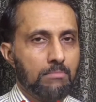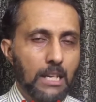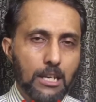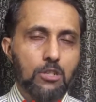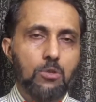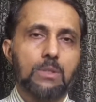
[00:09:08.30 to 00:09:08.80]

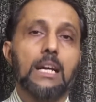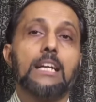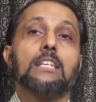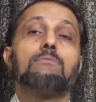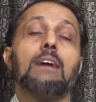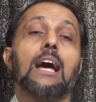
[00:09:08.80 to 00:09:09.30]
Understood? That
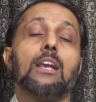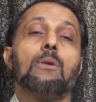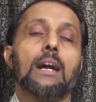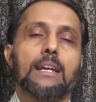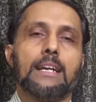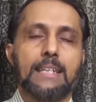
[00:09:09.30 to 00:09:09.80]
is value
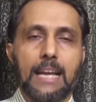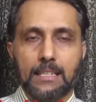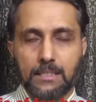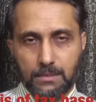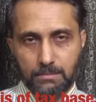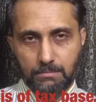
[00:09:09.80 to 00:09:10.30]
added
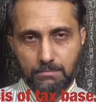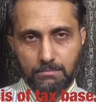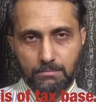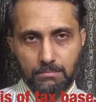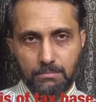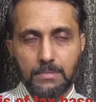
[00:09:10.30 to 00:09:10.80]
tax.
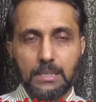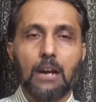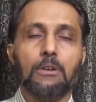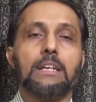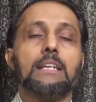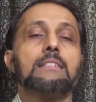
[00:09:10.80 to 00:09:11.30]

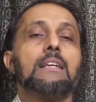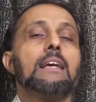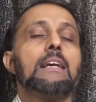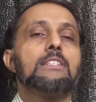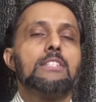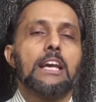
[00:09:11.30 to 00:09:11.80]
Now it is
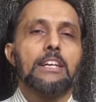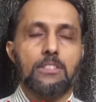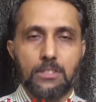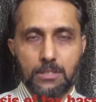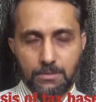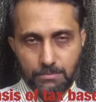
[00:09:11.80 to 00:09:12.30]

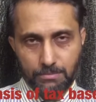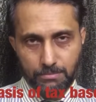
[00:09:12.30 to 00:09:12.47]
changed.